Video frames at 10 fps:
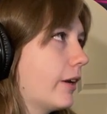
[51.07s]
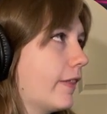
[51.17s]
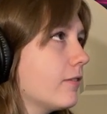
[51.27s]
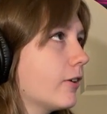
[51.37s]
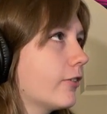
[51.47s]
I think
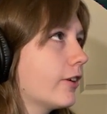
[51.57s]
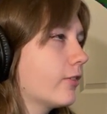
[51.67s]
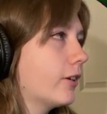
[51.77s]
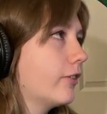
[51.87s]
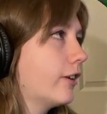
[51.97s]
first things
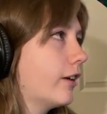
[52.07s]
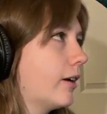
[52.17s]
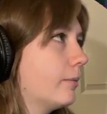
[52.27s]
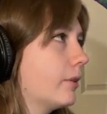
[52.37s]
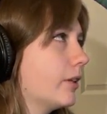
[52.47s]
first,
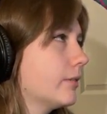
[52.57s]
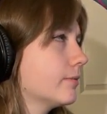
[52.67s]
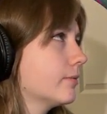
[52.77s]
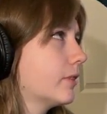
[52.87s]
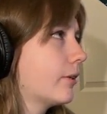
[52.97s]

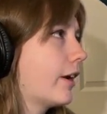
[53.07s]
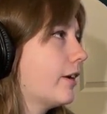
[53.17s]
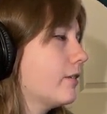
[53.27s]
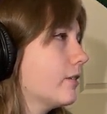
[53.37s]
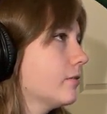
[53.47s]
okay, I
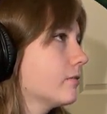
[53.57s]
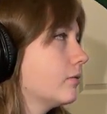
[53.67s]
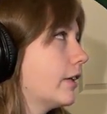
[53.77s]
don't know why